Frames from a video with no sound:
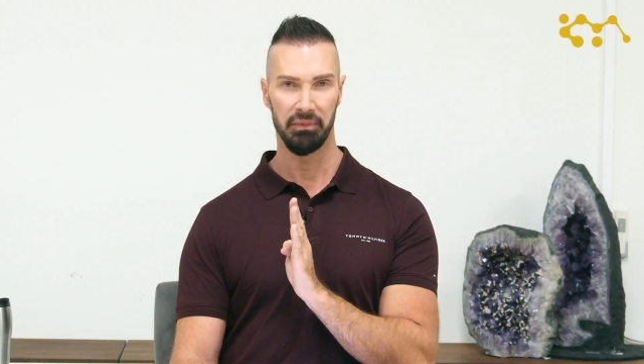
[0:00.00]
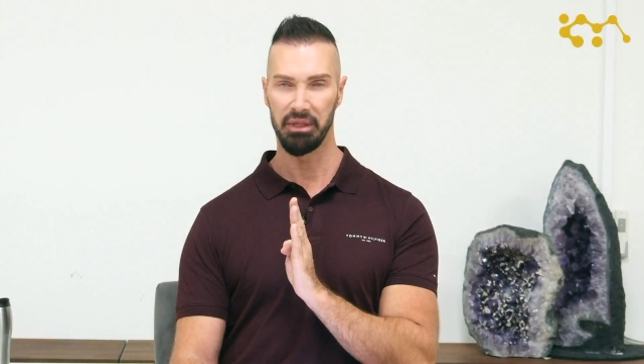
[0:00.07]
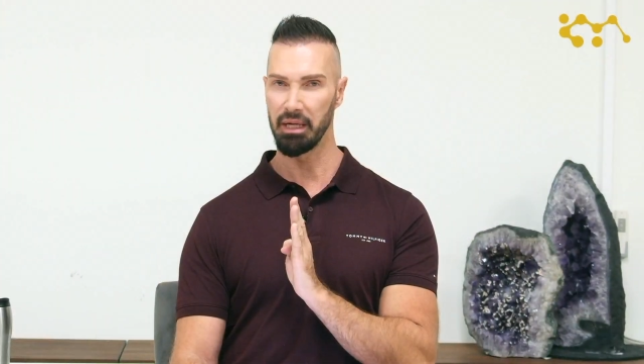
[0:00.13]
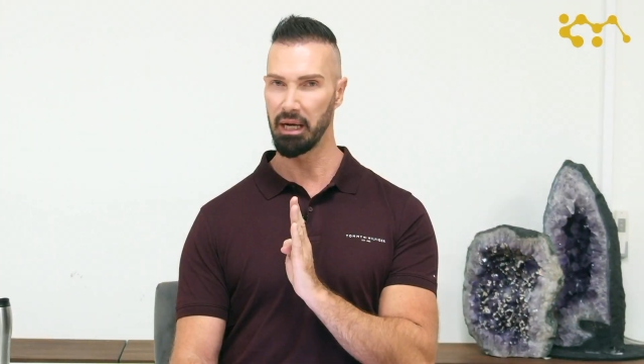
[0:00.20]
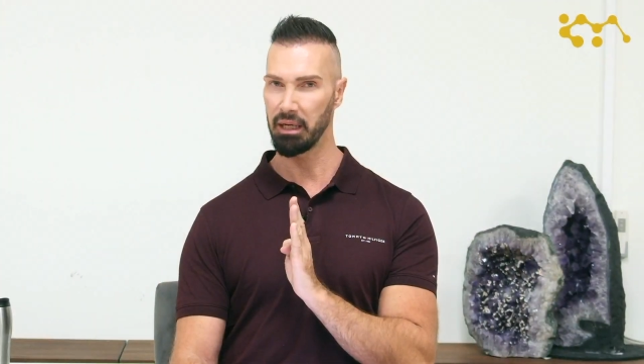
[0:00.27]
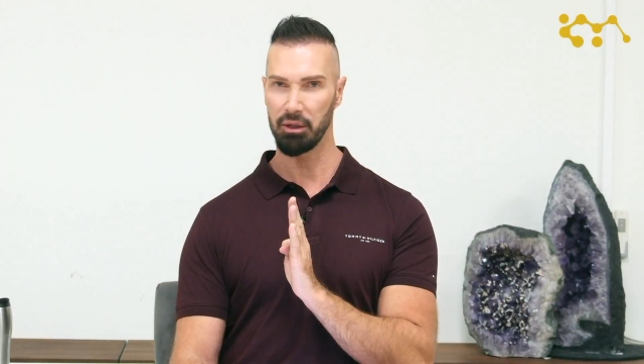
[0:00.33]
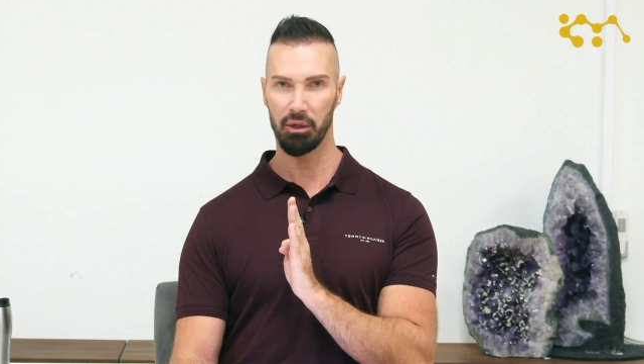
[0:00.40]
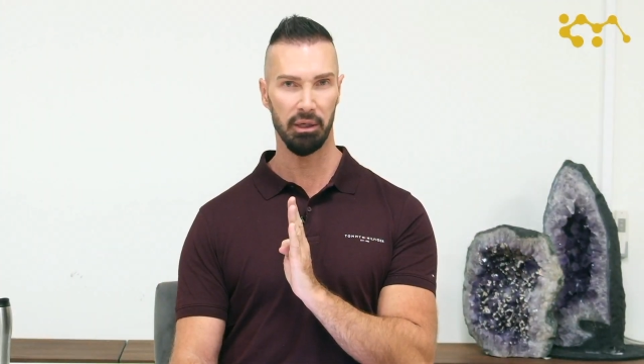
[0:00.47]

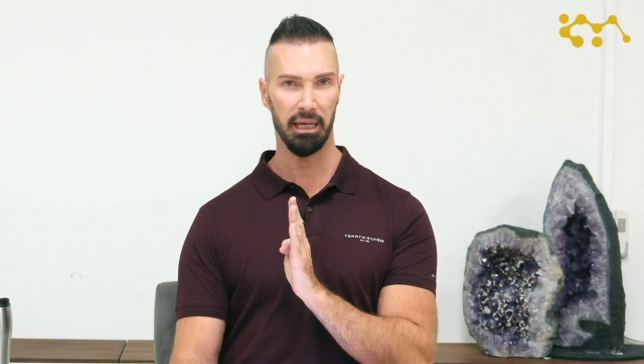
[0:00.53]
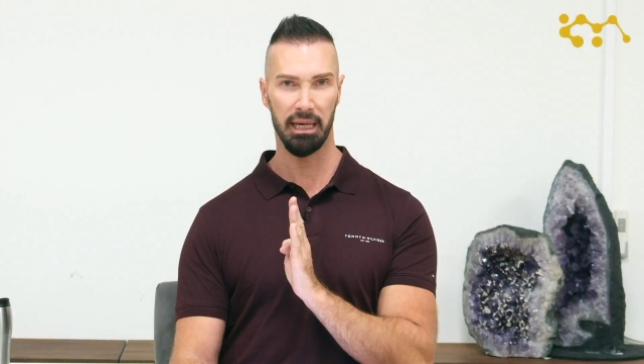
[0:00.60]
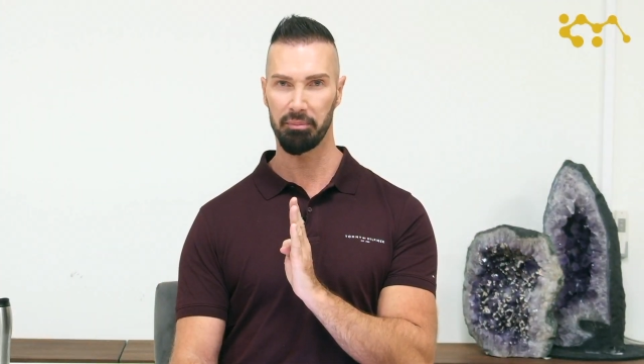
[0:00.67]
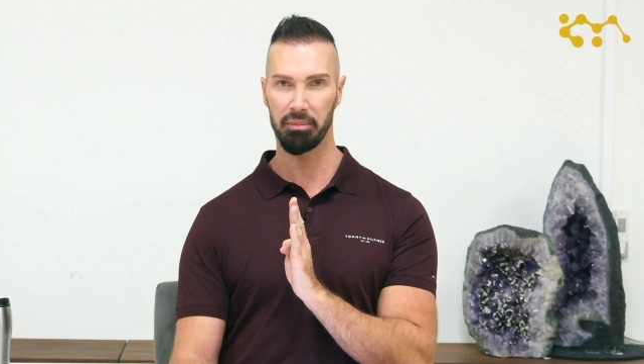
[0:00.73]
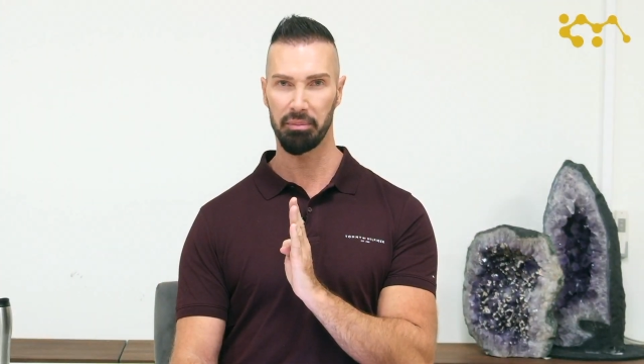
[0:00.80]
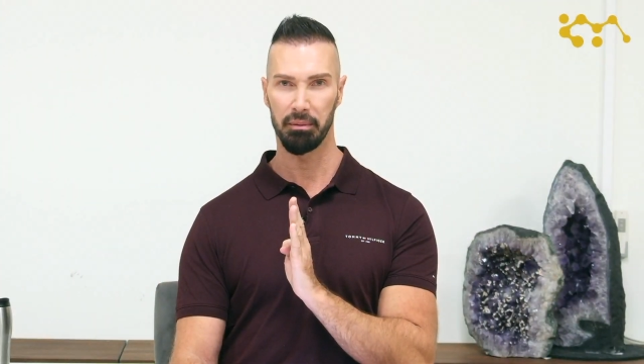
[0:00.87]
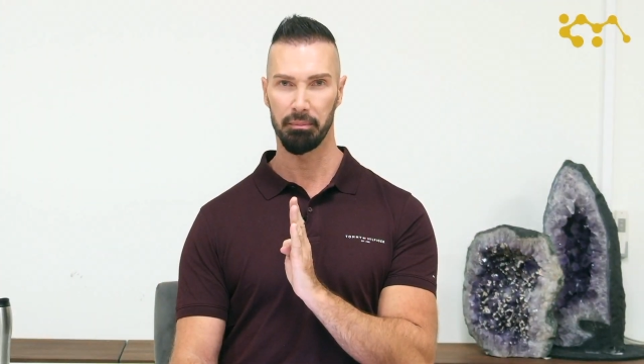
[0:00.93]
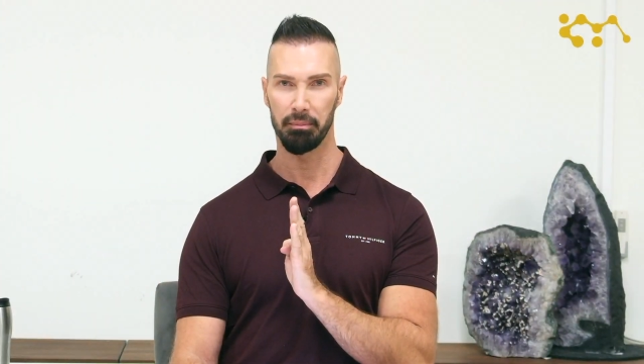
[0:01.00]
Not gonna
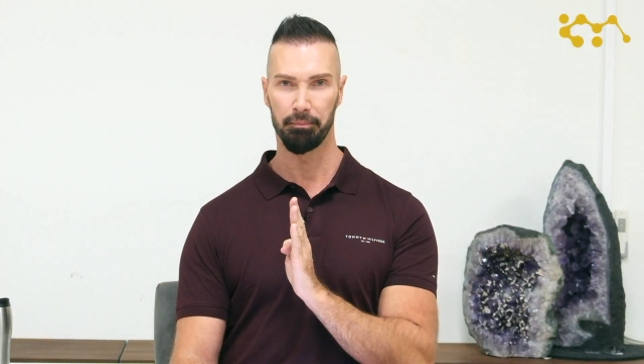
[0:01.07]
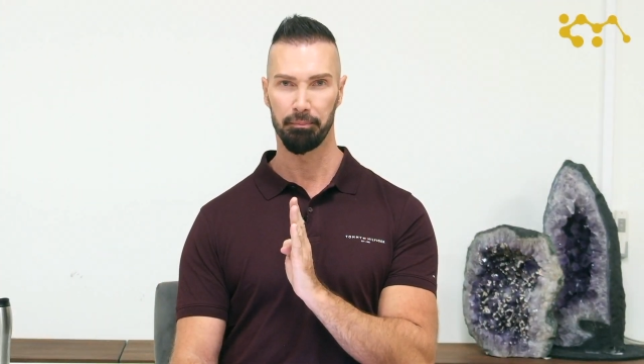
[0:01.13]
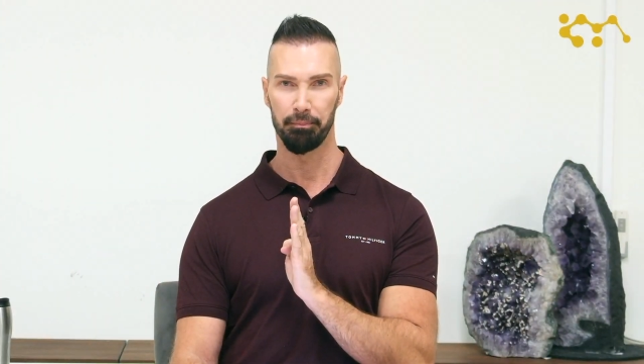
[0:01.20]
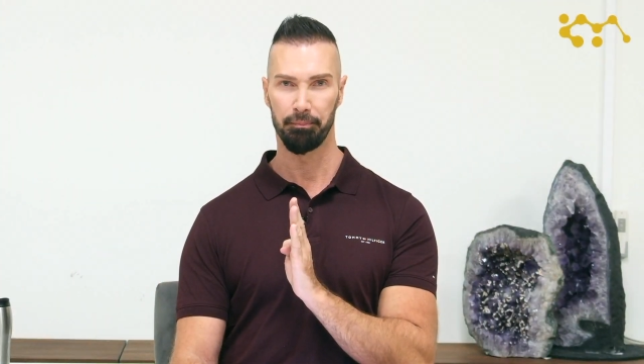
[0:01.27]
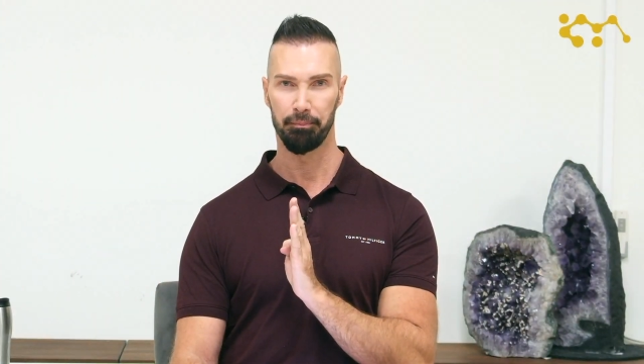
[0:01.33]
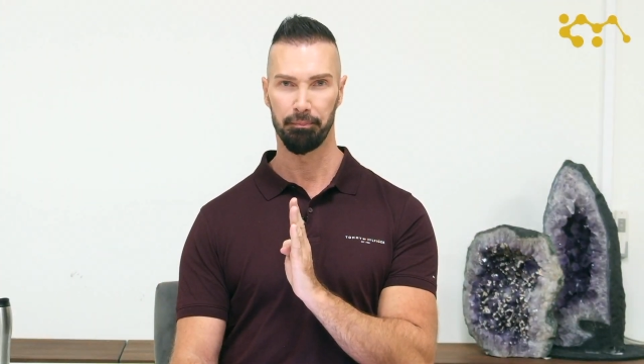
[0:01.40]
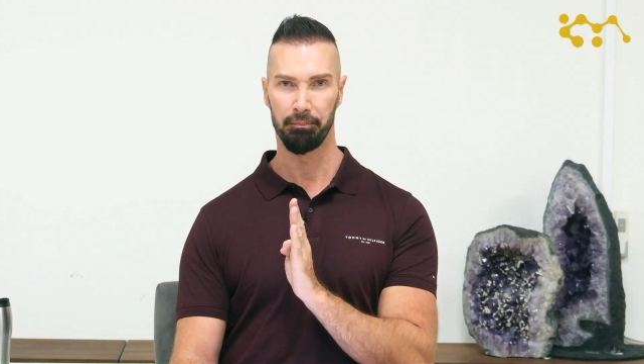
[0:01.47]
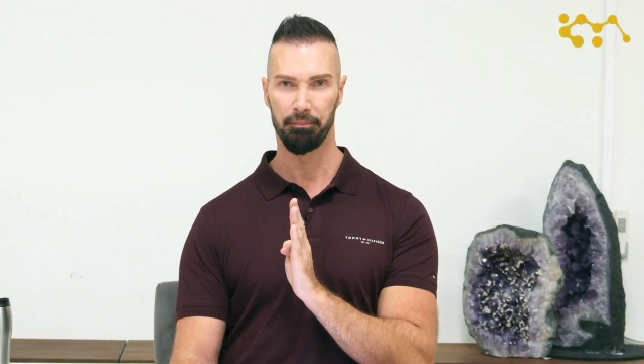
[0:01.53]
happen.
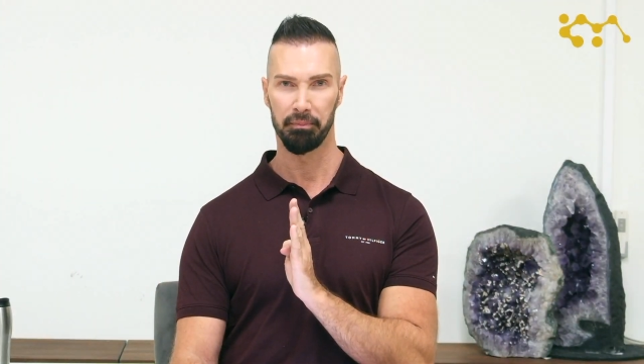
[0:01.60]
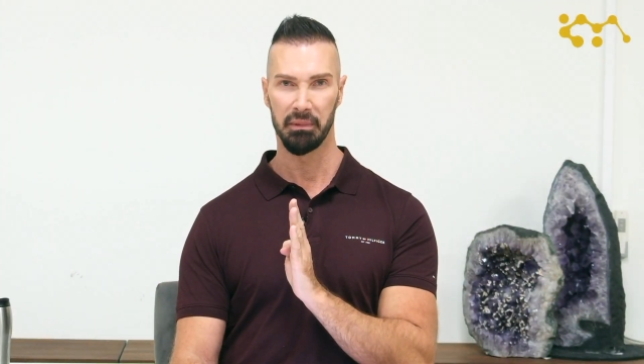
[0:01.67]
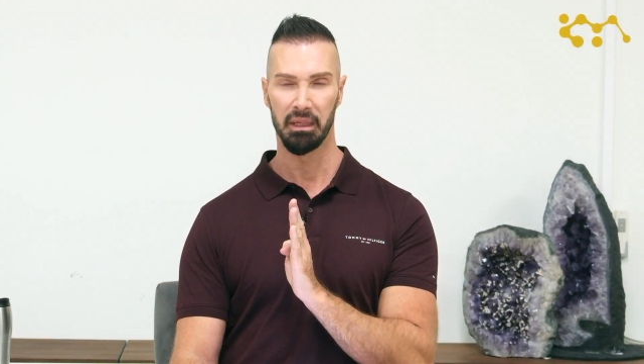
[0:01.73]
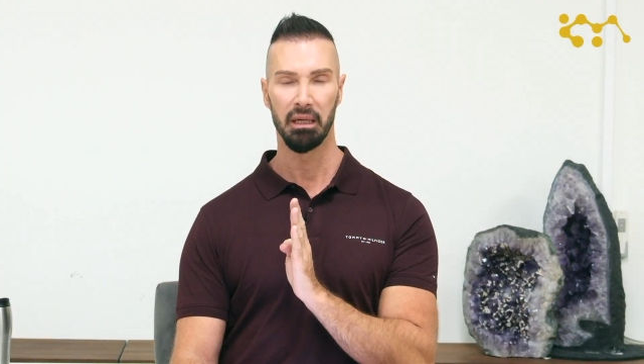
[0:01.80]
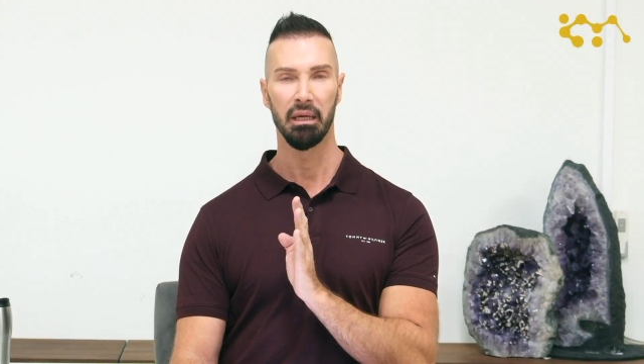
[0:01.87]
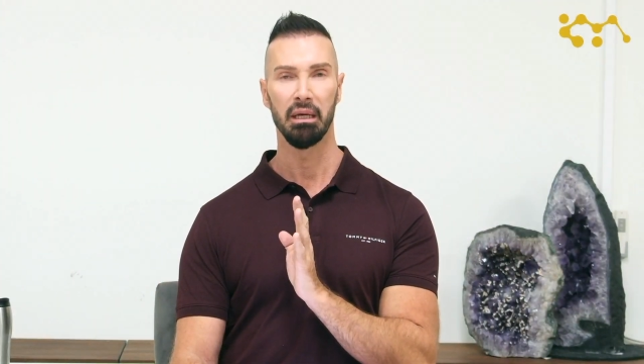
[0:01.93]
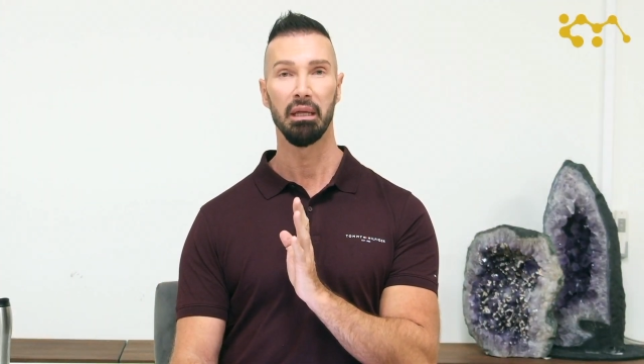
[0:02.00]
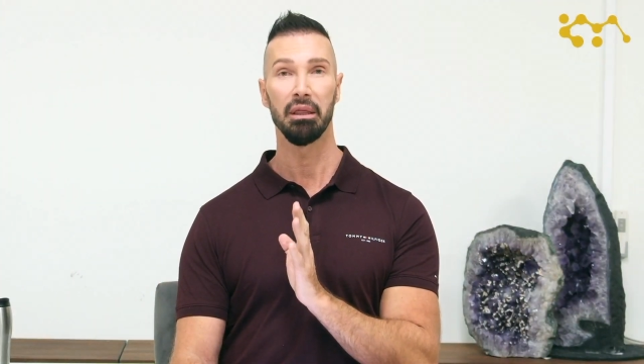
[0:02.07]

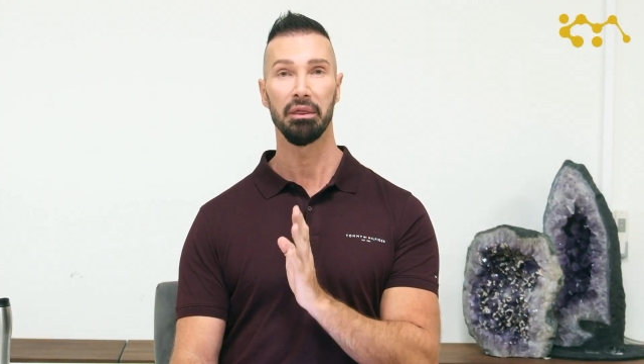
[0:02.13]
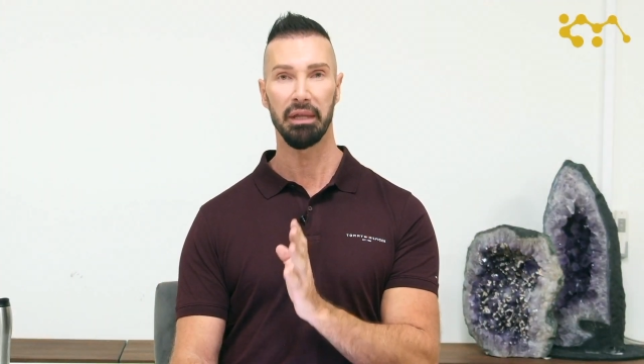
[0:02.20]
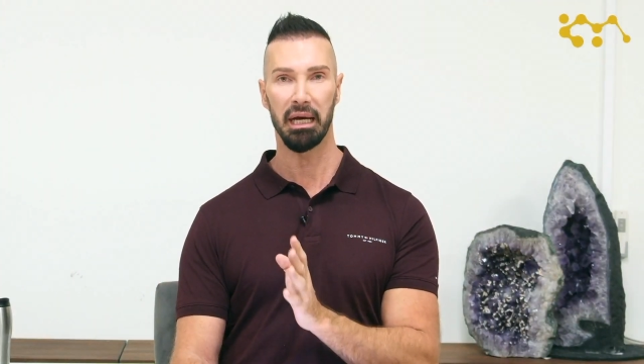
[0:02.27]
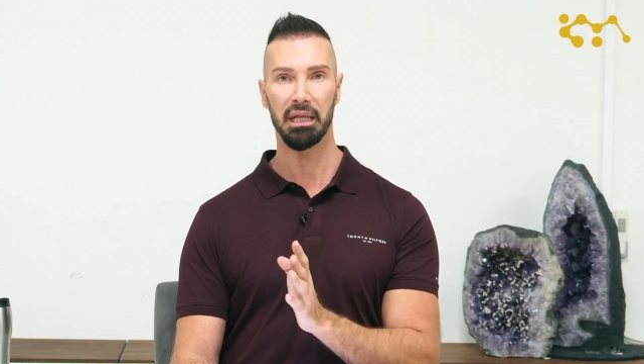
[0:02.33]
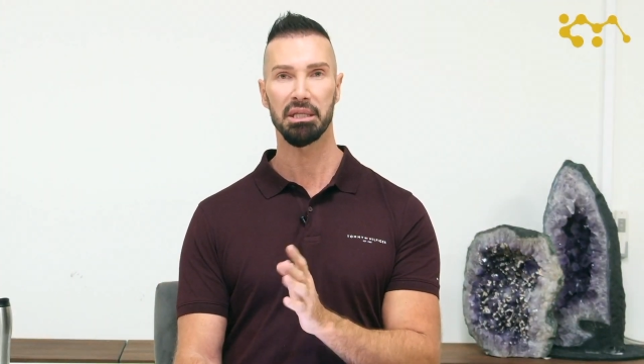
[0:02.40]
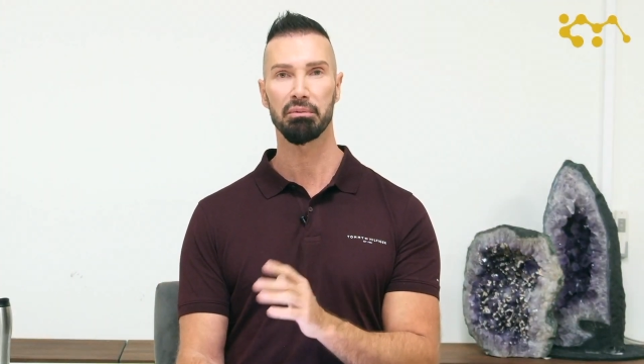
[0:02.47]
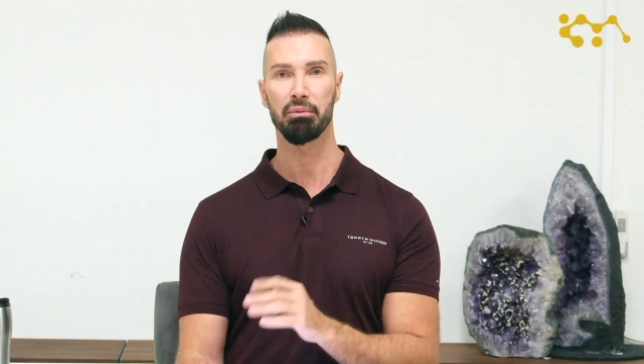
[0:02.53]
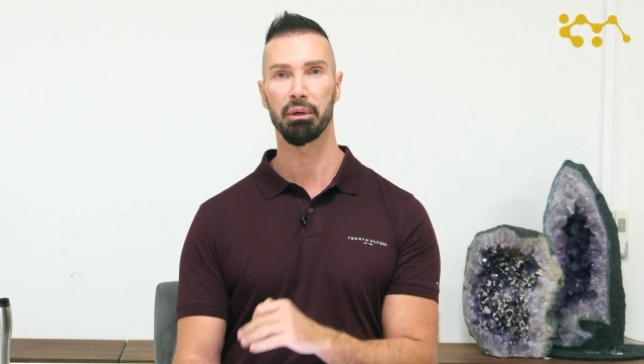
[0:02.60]
That's